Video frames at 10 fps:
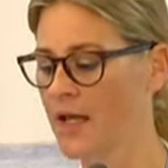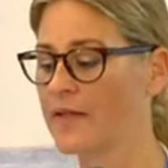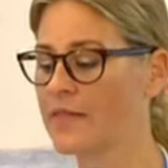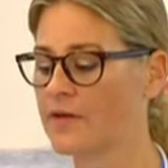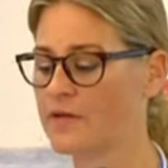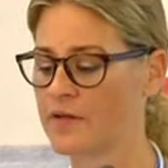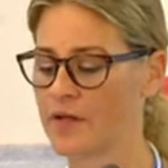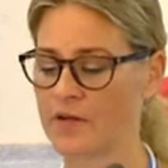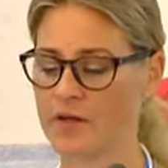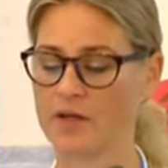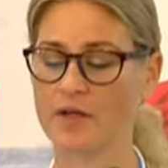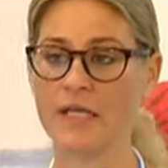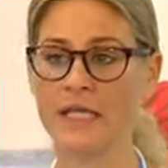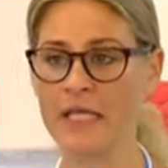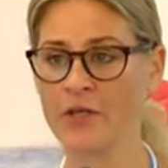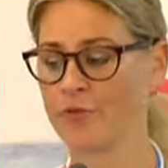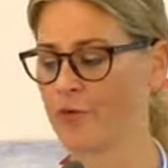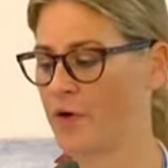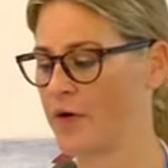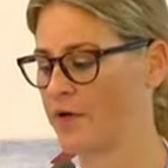And there's a need
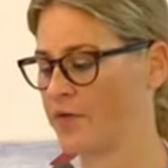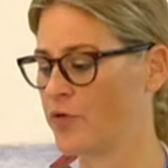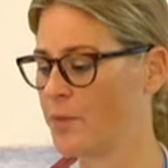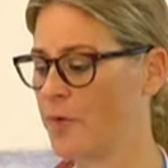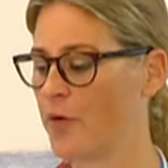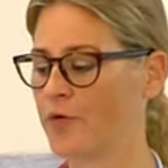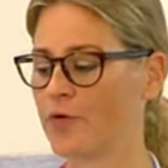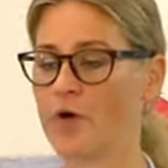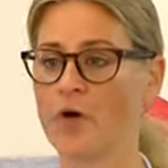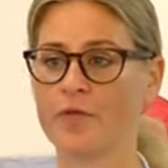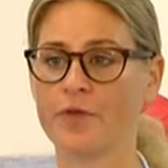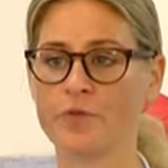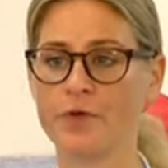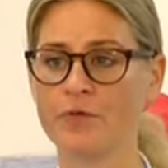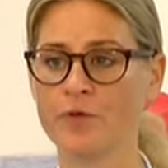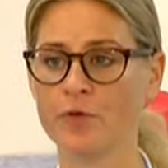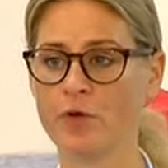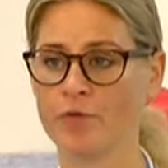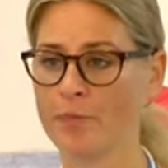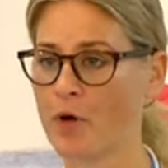for a support of the
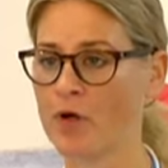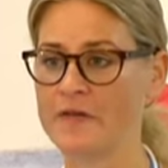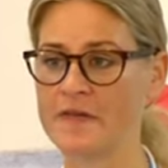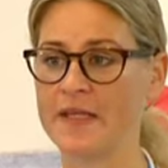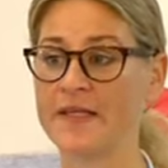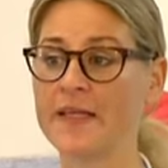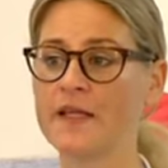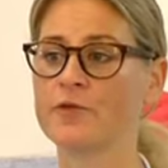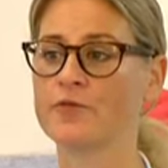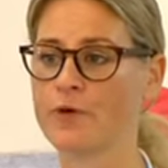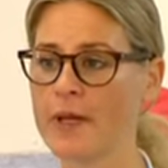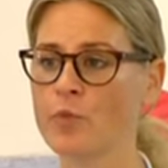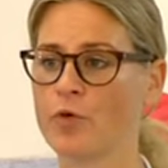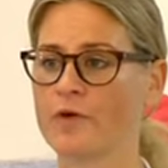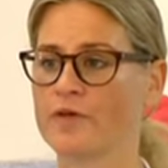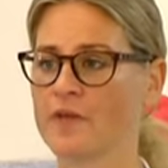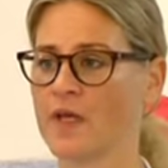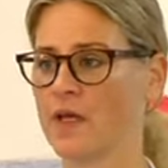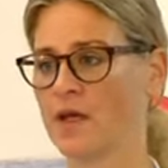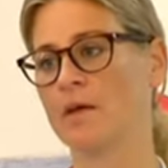review of policy and legal frameworks
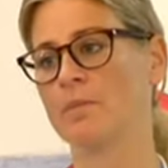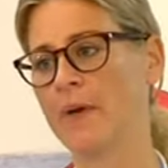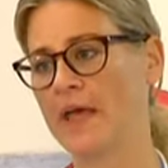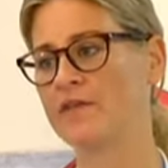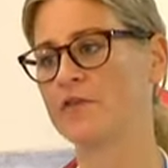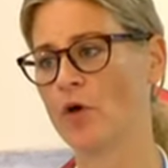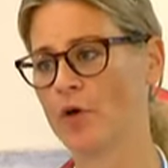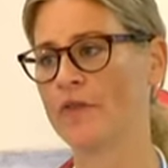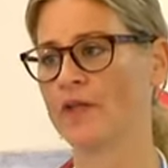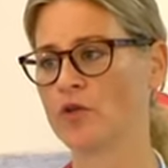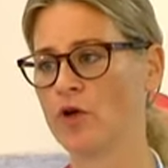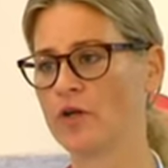based on that